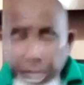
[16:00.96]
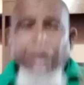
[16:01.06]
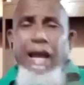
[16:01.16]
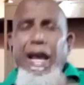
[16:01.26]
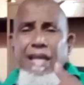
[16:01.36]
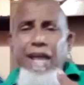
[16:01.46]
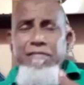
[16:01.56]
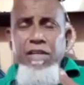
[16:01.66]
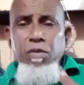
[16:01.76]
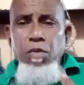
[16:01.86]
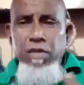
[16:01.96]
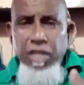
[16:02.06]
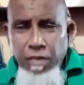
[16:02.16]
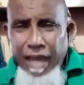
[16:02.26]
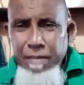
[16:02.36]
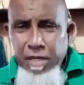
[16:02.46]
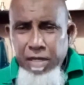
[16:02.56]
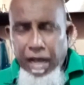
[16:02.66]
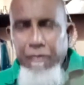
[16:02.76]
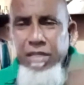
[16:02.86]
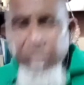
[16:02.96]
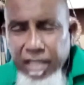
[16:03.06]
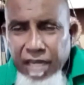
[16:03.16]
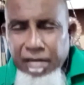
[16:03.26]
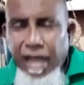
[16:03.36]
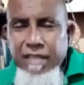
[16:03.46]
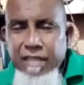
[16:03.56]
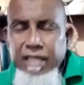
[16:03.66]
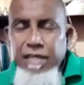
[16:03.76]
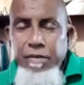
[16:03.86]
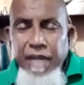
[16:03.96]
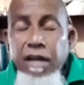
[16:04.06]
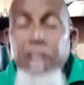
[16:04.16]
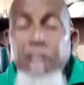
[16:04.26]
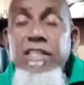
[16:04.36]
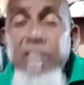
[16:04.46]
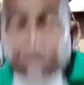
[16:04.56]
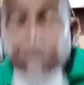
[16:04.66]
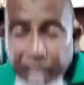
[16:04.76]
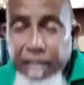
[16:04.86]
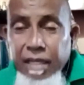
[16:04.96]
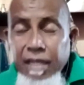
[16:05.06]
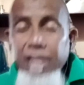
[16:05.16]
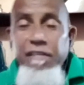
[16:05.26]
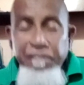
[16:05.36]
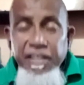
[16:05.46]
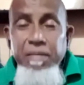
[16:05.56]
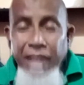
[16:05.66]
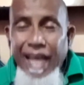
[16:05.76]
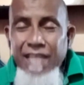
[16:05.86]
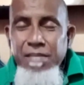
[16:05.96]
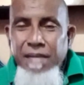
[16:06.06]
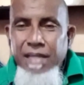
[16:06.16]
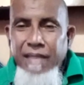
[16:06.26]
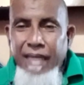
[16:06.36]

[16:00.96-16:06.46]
I have the cold. You know why? Because I was cutting grass in the rain on Sunday to feed my animals,